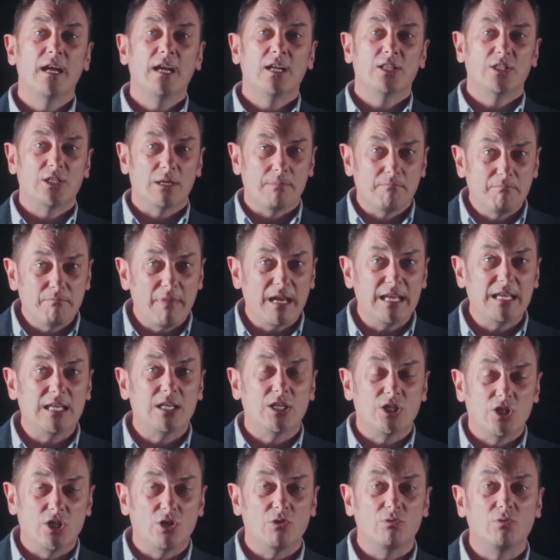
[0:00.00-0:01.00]
to make
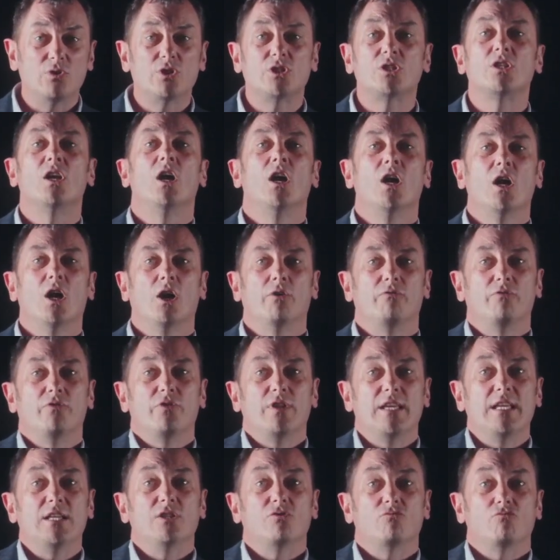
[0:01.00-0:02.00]
use of
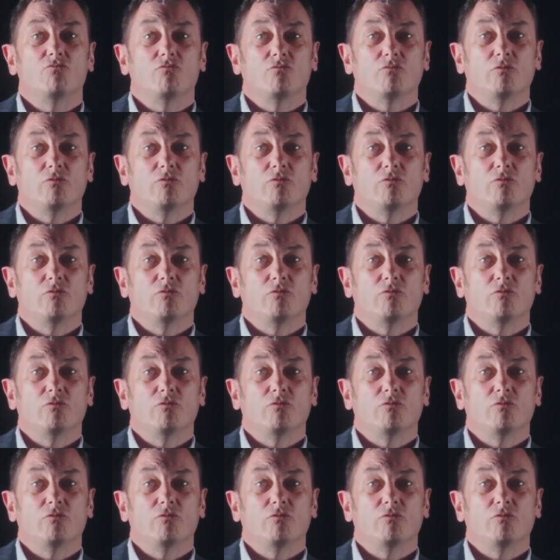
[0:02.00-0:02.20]
these